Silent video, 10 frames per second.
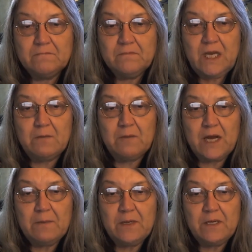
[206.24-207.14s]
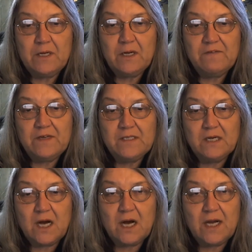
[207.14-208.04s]
In my opinion, if he's a
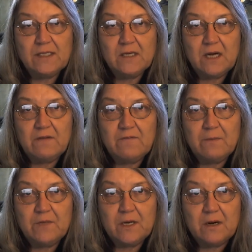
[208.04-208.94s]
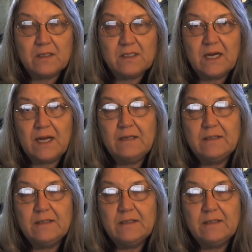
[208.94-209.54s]
god, he's a god from the dark side.